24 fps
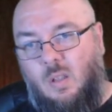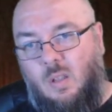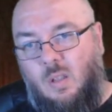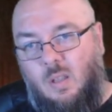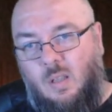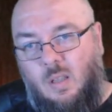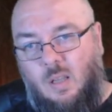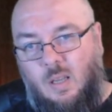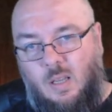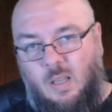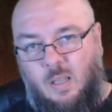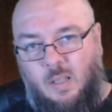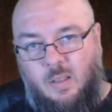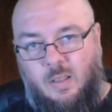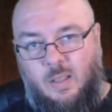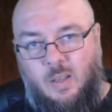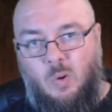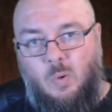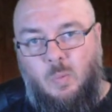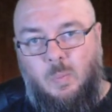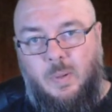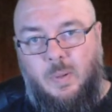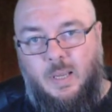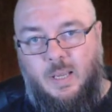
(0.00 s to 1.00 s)
uh, there
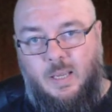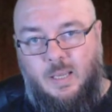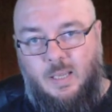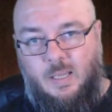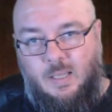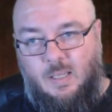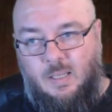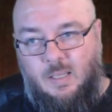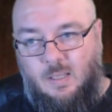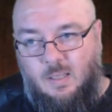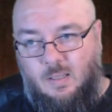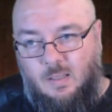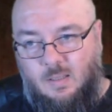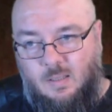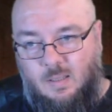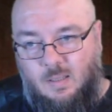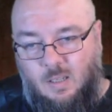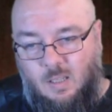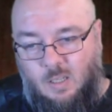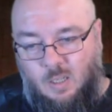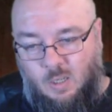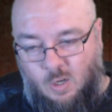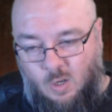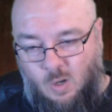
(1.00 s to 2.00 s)
will be
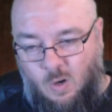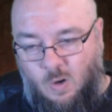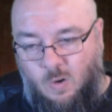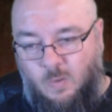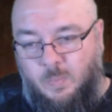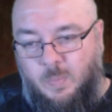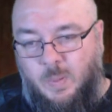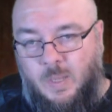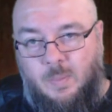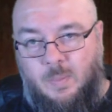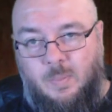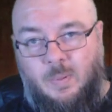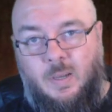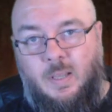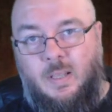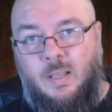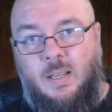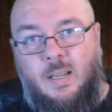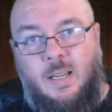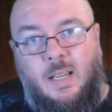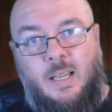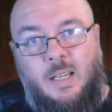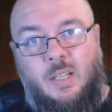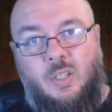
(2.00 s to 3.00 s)
a lot of people in the
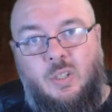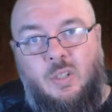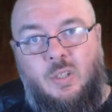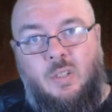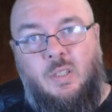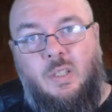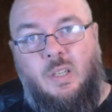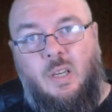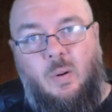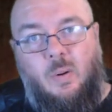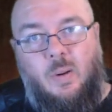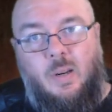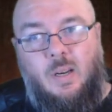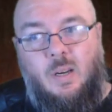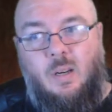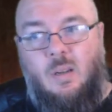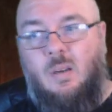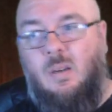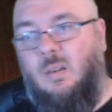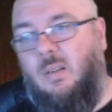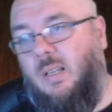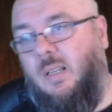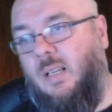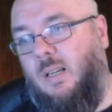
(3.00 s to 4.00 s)
nation going,
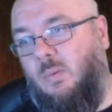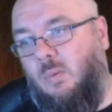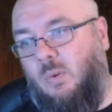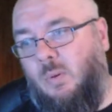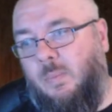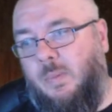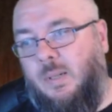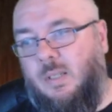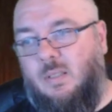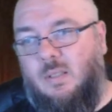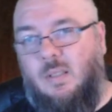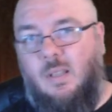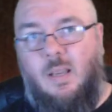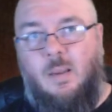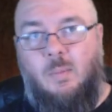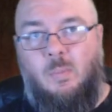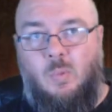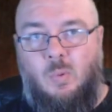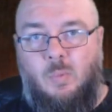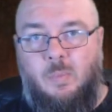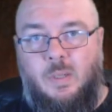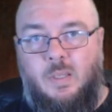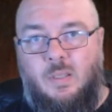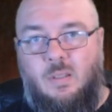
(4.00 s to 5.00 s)
"Oh yeah, we'll miss them,
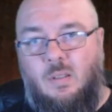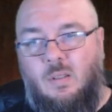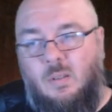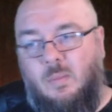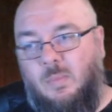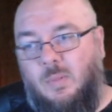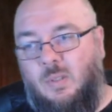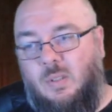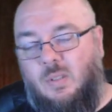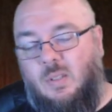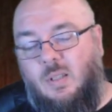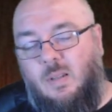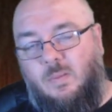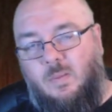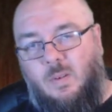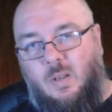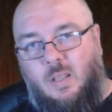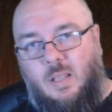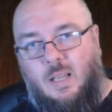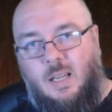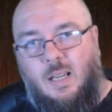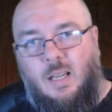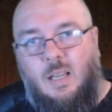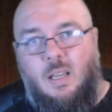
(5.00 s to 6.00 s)
we'll miss them," and stuff like
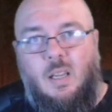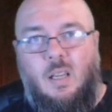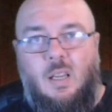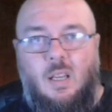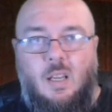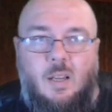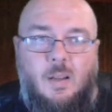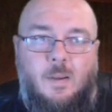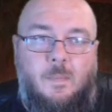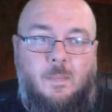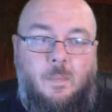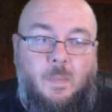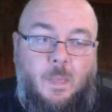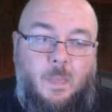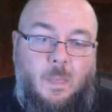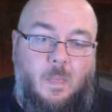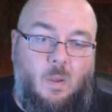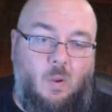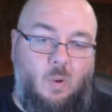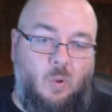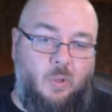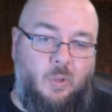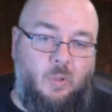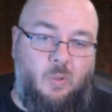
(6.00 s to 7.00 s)
that.
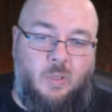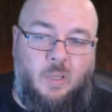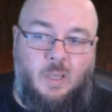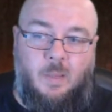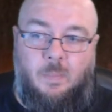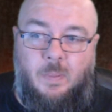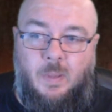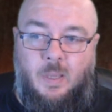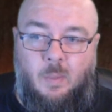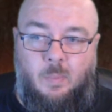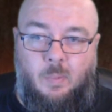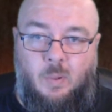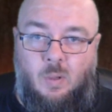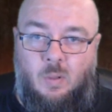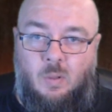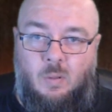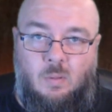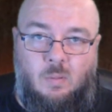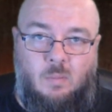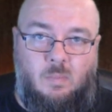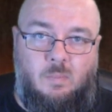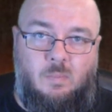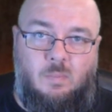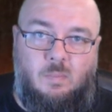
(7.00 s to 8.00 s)
Or you'll get
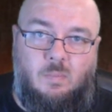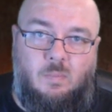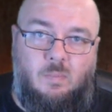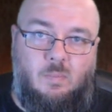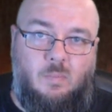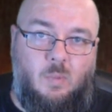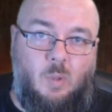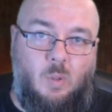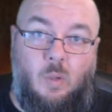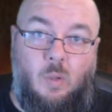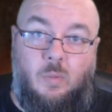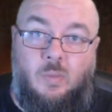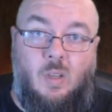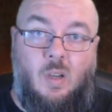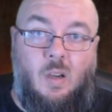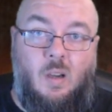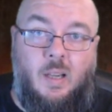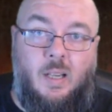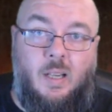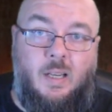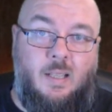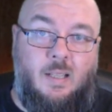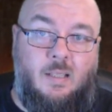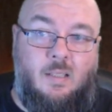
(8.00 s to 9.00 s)
people who have
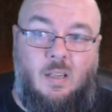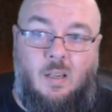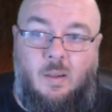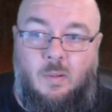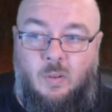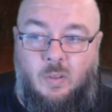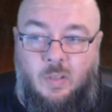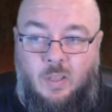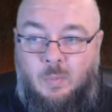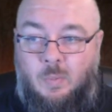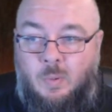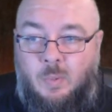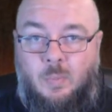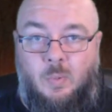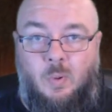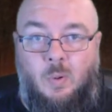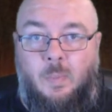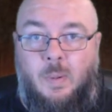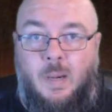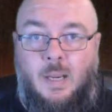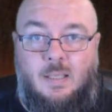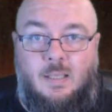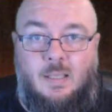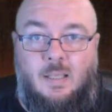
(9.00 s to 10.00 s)
died their turn, or they've been brought
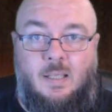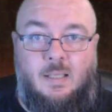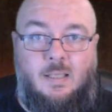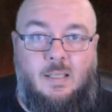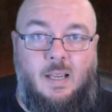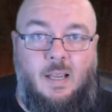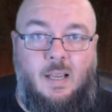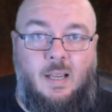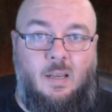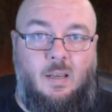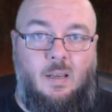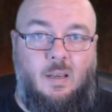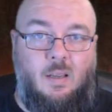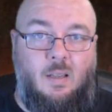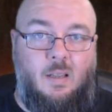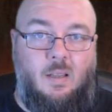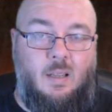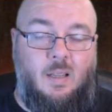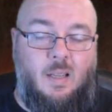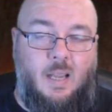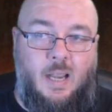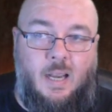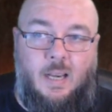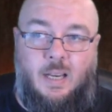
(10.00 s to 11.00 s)
back to their tent,
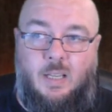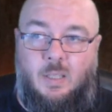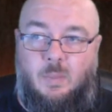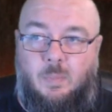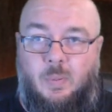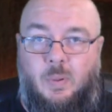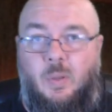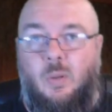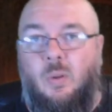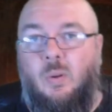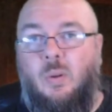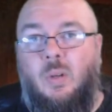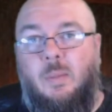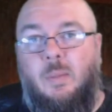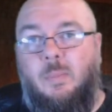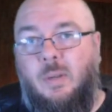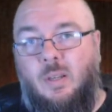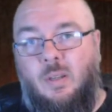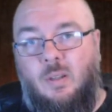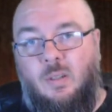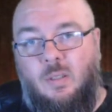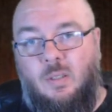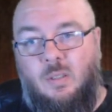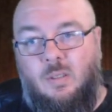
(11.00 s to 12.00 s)
and it's purely
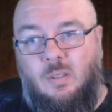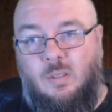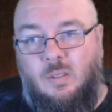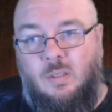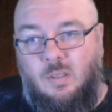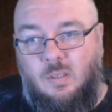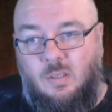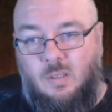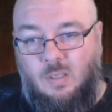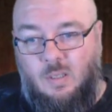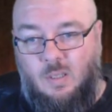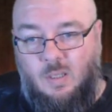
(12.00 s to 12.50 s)
because